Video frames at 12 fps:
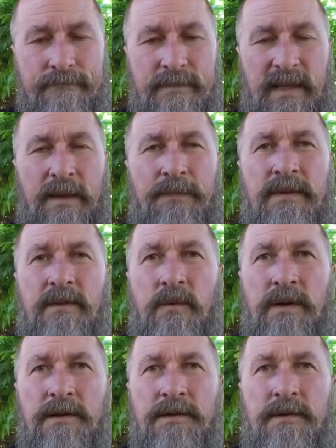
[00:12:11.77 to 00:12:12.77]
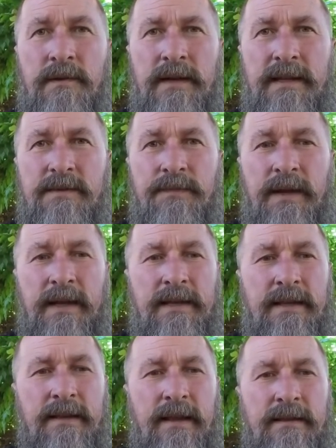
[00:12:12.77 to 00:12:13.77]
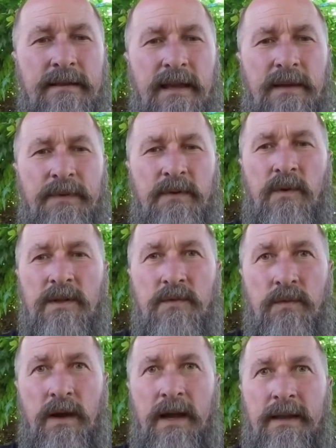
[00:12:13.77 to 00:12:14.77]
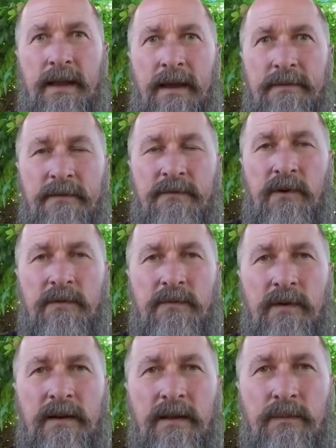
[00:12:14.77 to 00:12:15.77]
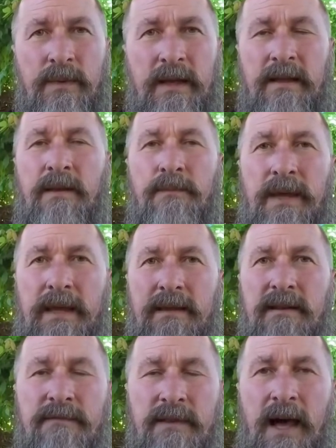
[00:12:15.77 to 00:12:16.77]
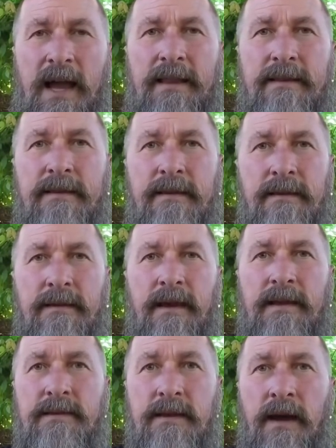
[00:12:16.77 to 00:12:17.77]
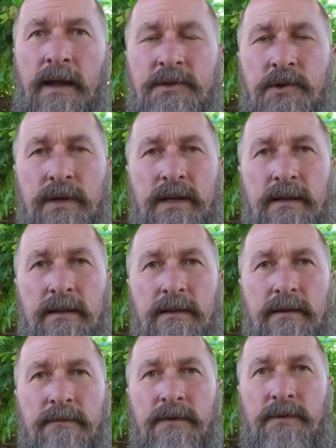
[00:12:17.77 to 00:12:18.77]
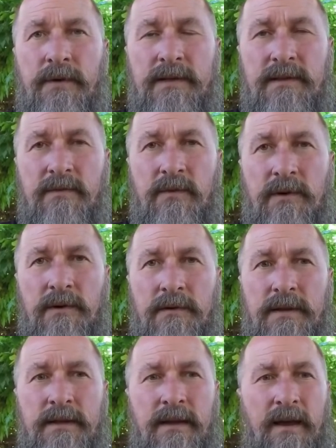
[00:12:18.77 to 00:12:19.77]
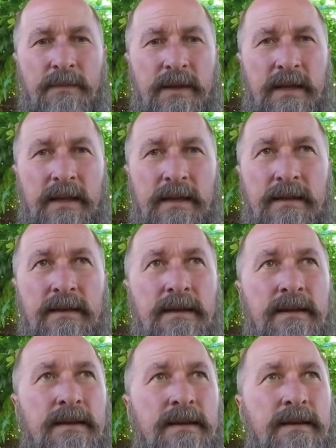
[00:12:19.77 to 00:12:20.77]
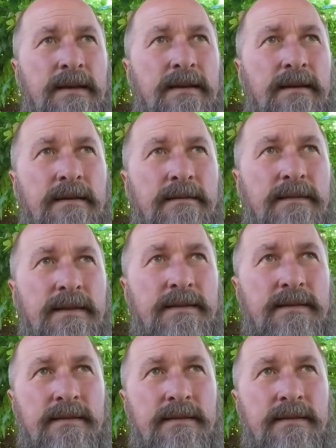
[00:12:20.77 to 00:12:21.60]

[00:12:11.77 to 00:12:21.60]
the wheels greased, man, and keeping what's right out in the forefront, and being a beacon of light as a country for the rest of the world, and not being this